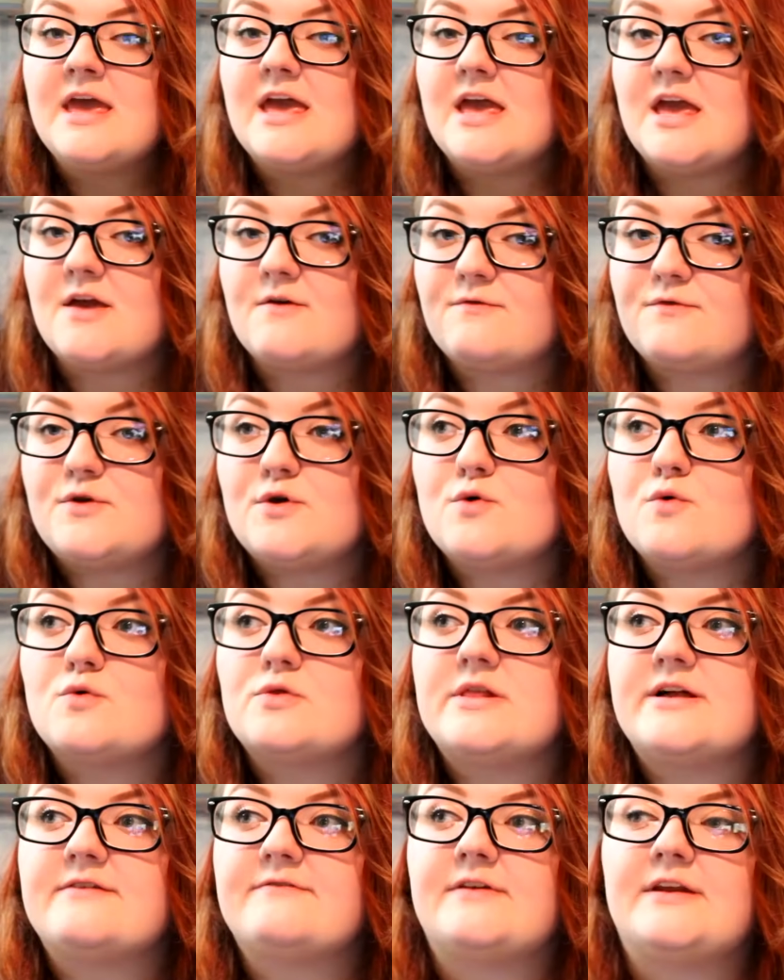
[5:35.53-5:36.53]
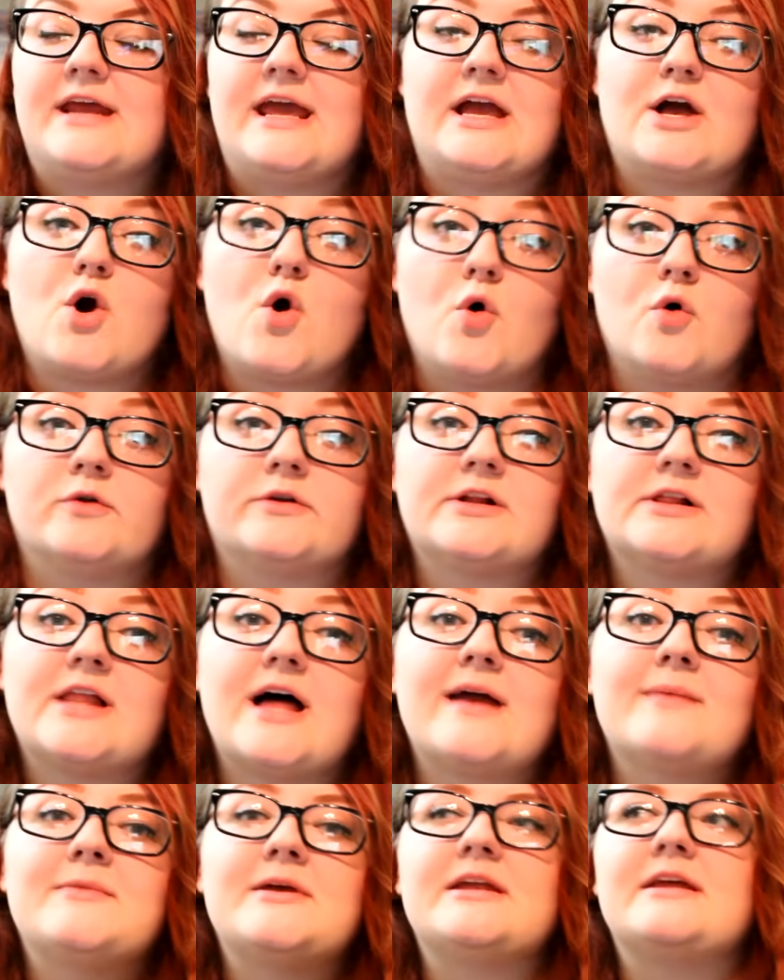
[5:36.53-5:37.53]
If you live in a cold
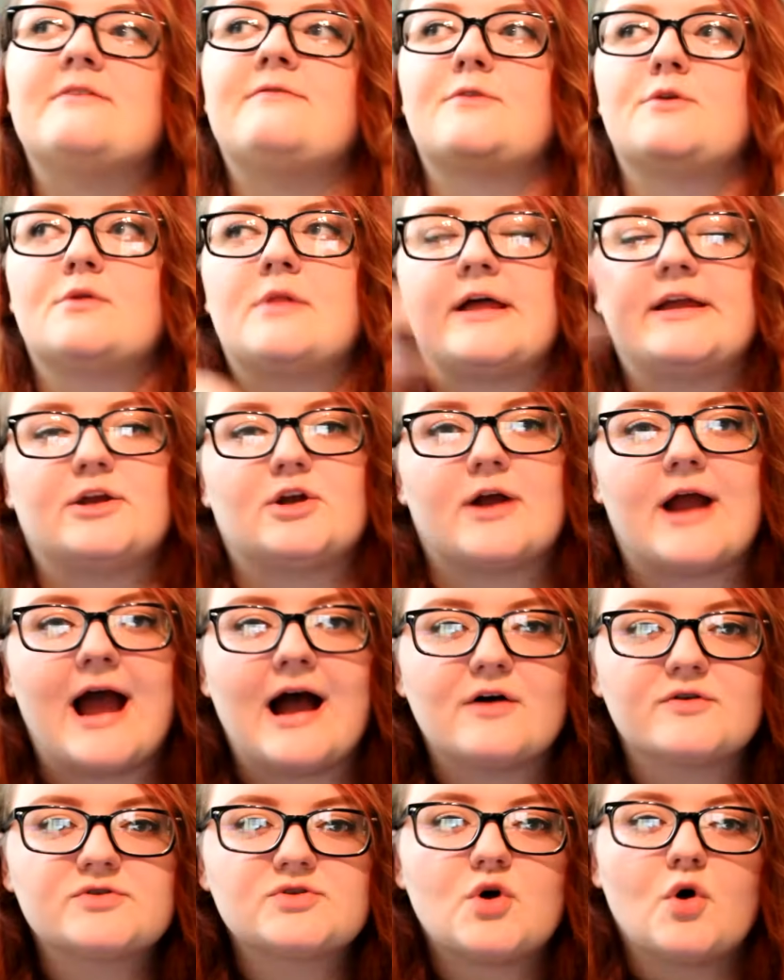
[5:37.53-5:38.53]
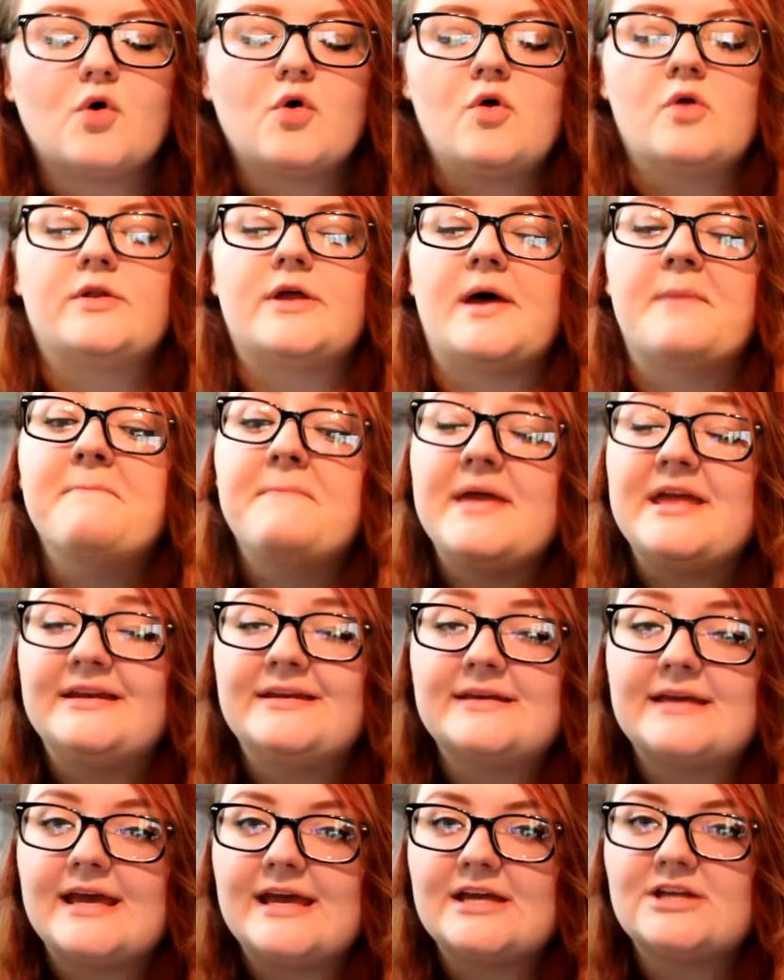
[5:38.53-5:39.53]
climate, if you like your house cold, a
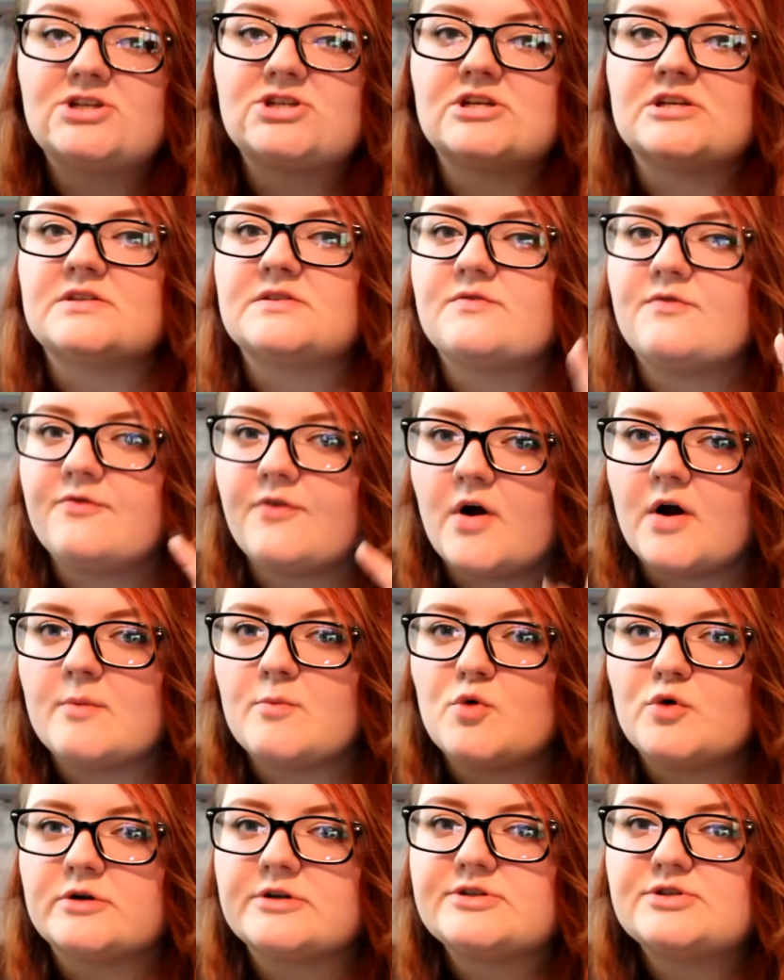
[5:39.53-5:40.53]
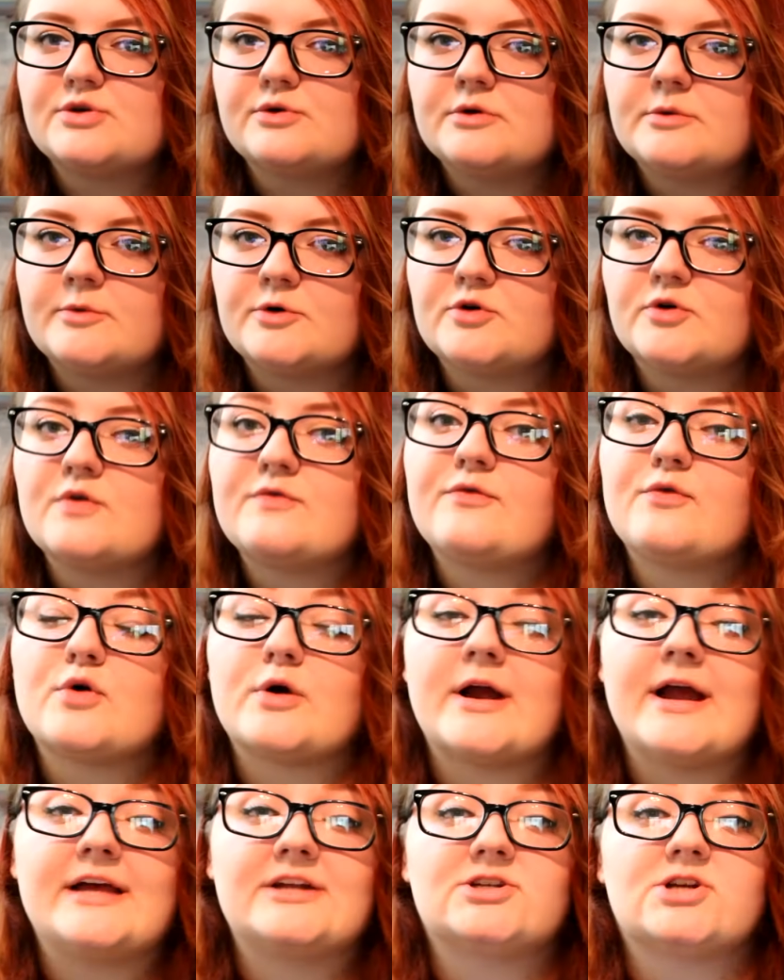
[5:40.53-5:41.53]
bin cage is far more suitable for
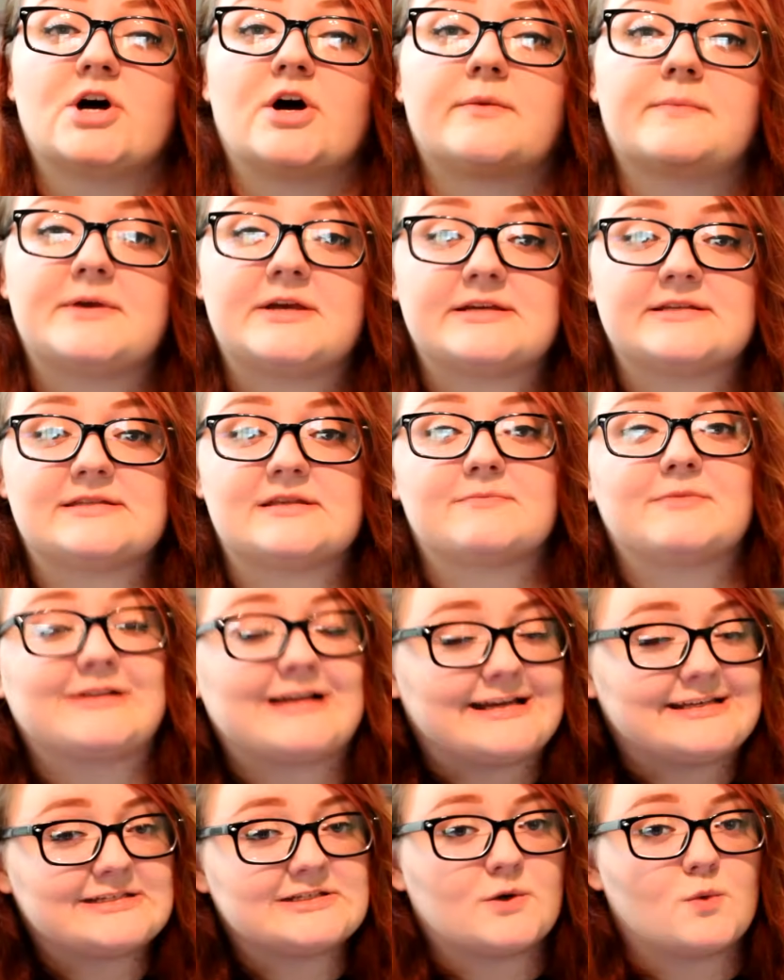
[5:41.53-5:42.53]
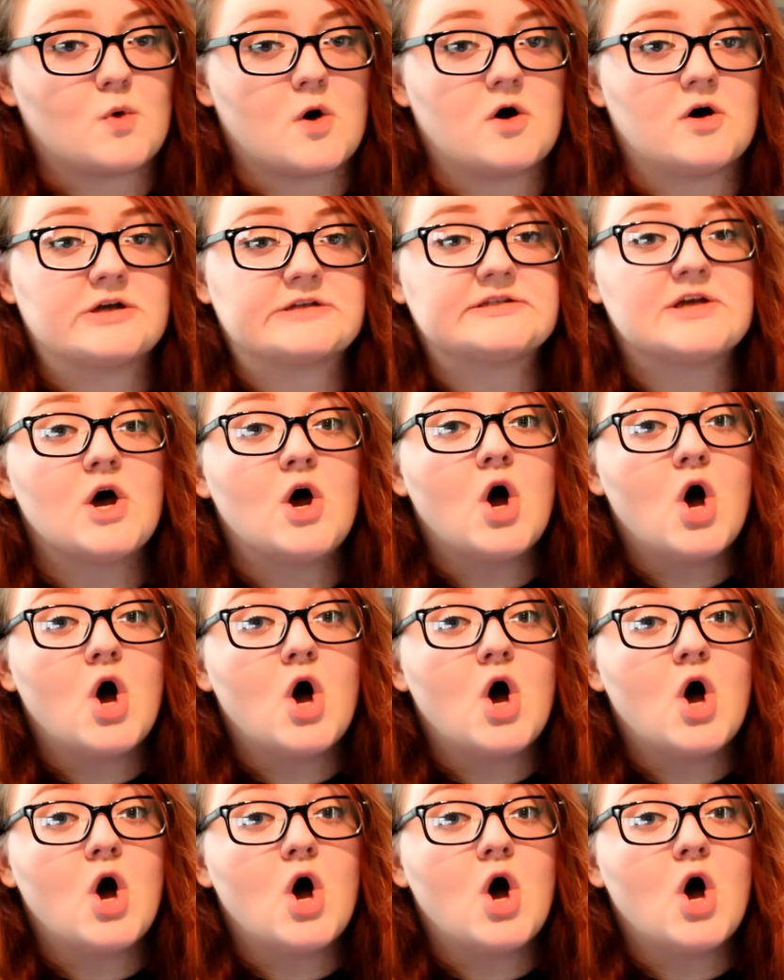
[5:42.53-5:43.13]
a hedgehog because the plastic walls